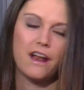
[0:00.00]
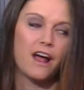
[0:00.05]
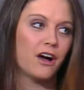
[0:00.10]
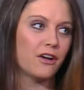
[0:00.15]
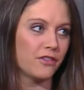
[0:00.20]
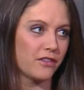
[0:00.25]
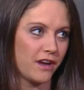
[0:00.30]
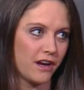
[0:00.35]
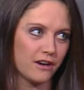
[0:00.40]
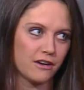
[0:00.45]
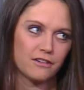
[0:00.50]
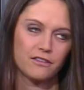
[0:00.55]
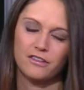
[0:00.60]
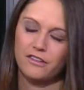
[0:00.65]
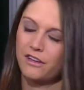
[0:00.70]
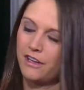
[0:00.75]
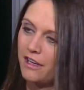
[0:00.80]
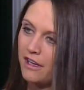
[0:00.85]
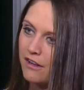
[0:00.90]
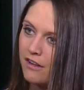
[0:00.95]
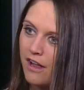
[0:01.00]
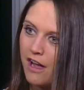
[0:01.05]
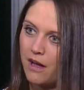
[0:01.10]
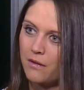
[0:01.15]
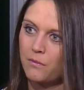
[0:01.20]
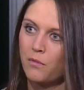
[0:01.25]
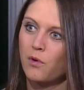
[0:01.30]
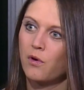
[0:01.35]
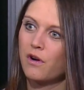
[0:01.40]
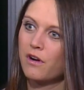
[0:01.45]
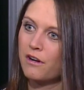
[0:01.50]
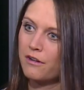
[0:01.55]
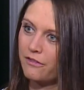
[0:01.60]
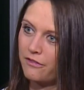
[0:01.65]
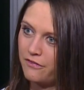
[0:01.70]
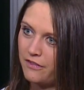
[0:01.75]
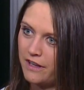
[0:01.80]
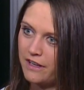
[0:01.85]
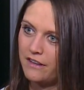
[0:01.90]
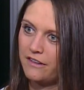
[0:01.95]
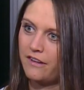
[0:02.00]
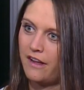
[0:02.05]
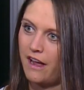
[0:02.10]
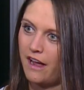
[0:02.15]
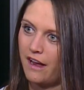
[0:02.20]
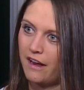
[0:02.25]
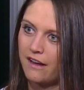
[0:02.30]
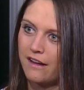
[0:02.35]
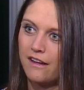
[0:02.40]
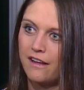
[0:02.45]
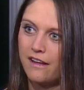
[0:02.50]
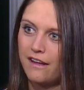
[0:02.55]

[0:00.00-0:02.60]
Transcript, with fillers: Healthcare is seeing a lot more, fintech,